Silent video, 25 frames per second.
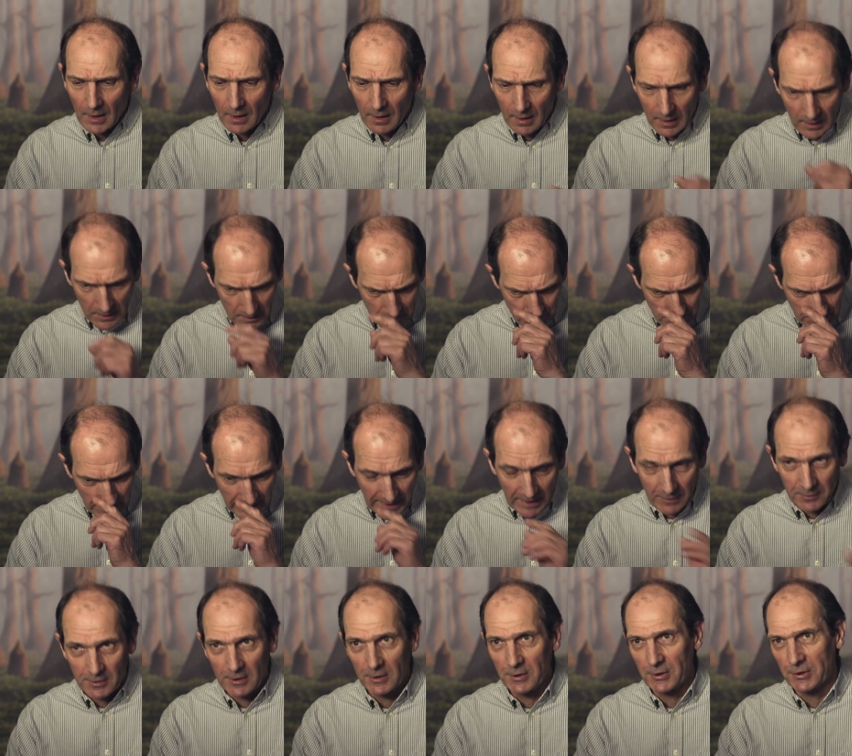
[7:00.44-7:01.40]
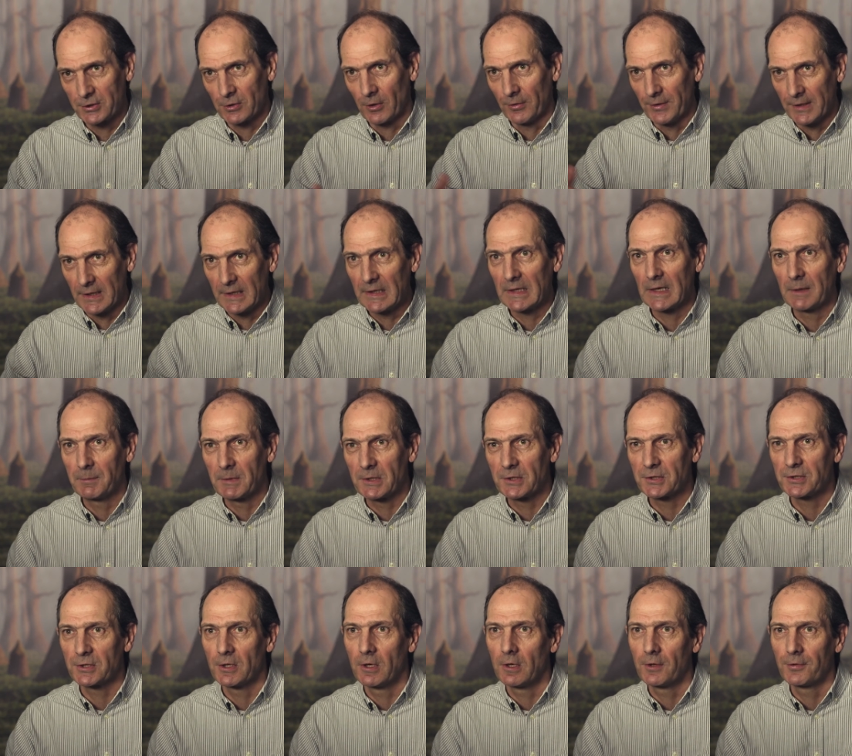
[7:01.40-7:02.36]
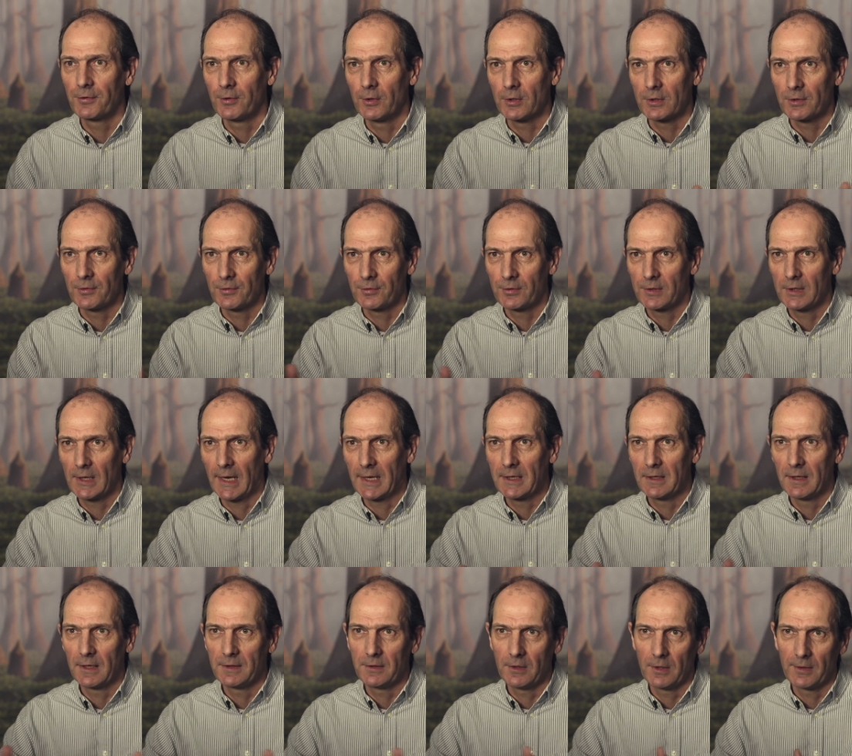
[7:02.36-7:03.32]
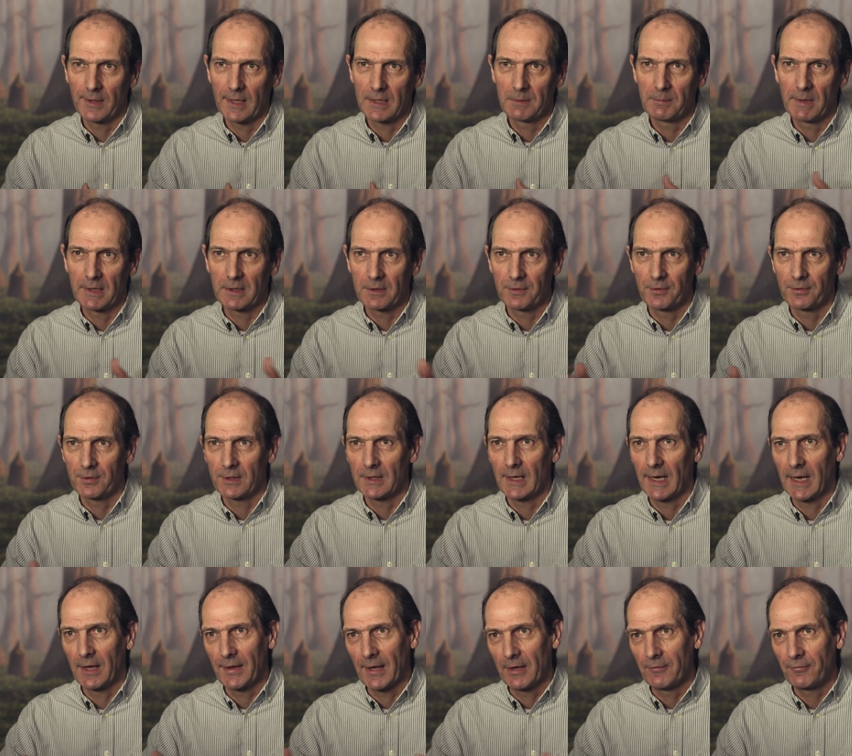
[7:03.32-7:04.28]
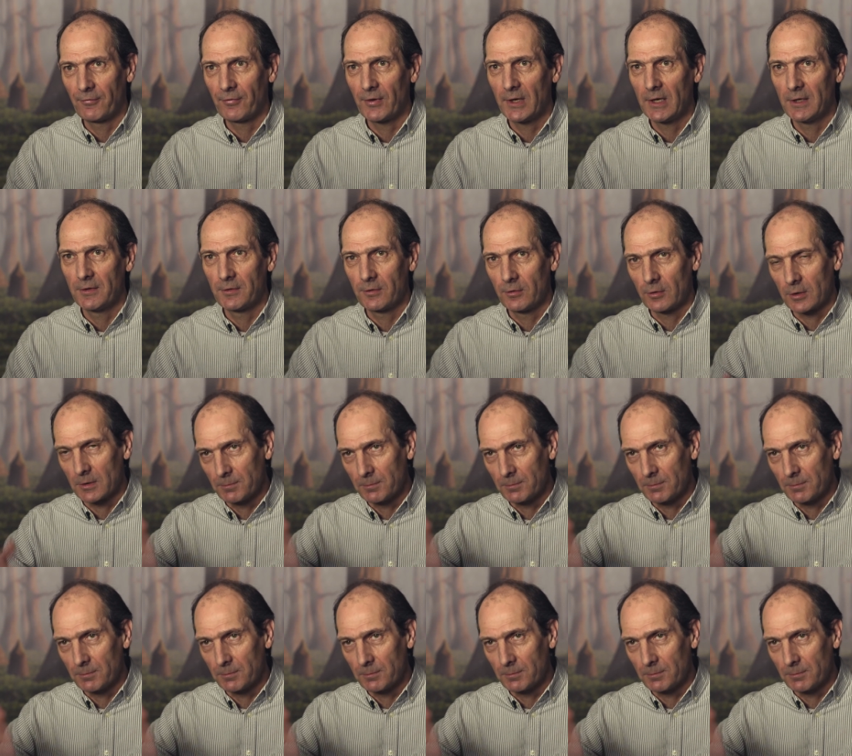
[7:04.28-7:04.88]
um, the outgoing shot and the incoming shot, so you can see, and, you know, the animator can see how that fits. You